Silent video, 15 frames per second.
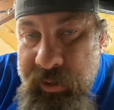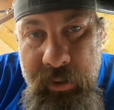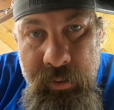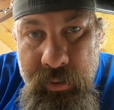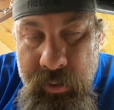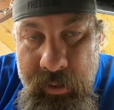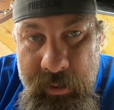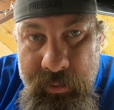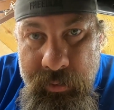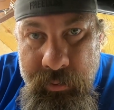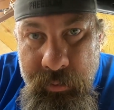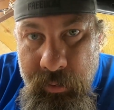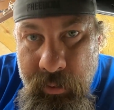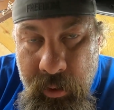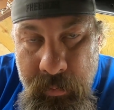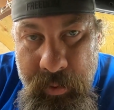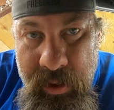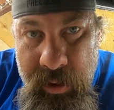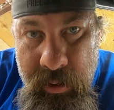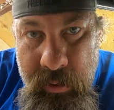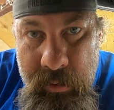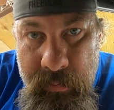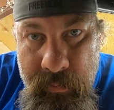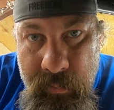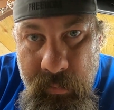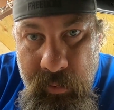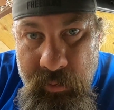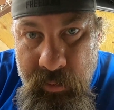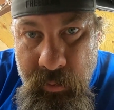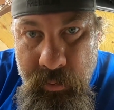the engine hits a certain RPM,
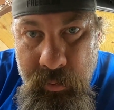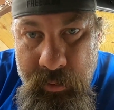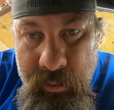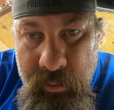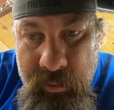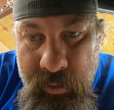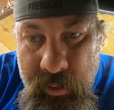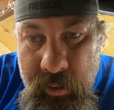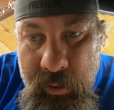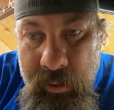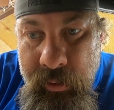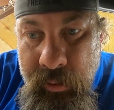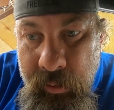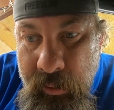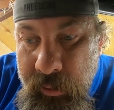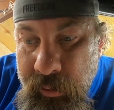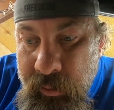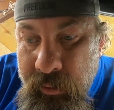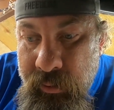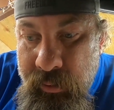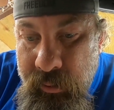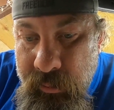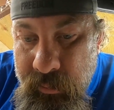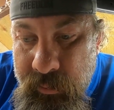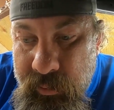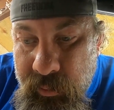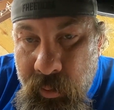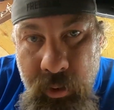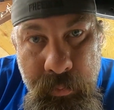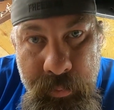the solenoid turns on,
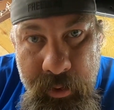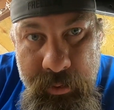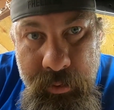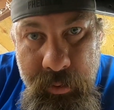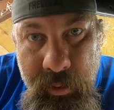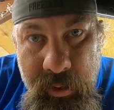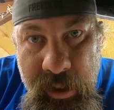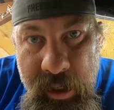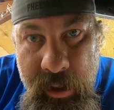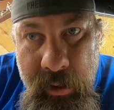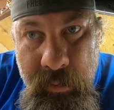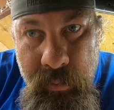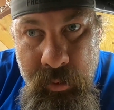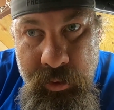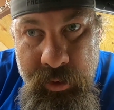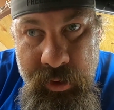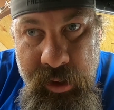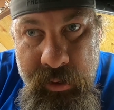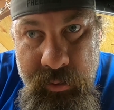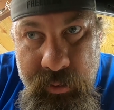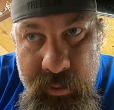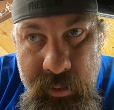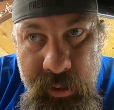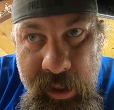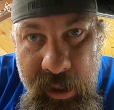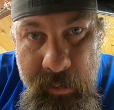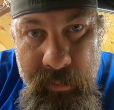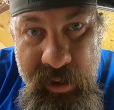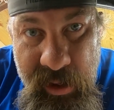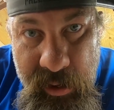shoots oil pressure to the cam, which changes the
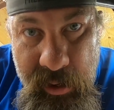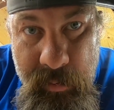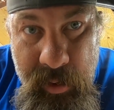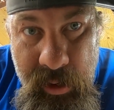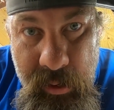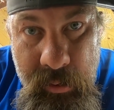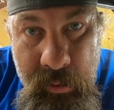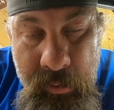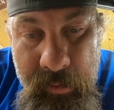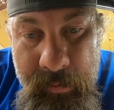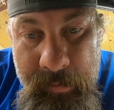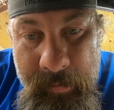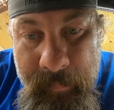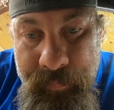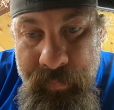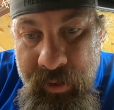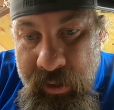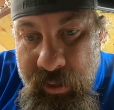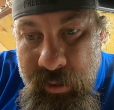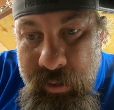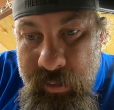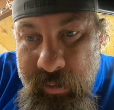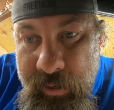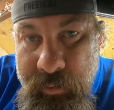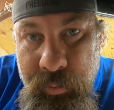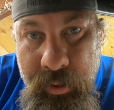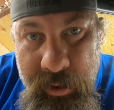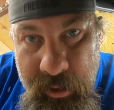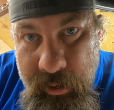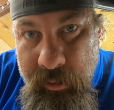cam timing, and that's
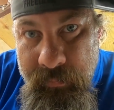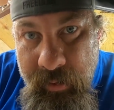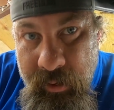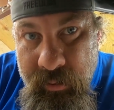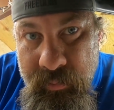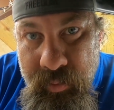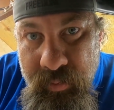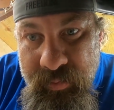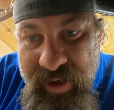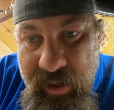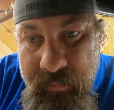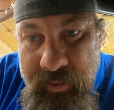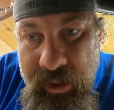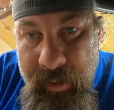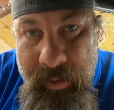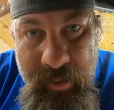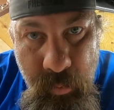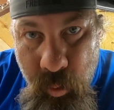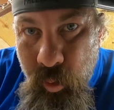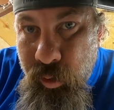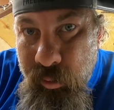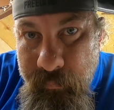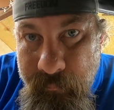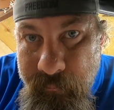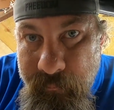where you get your variable valve timing, or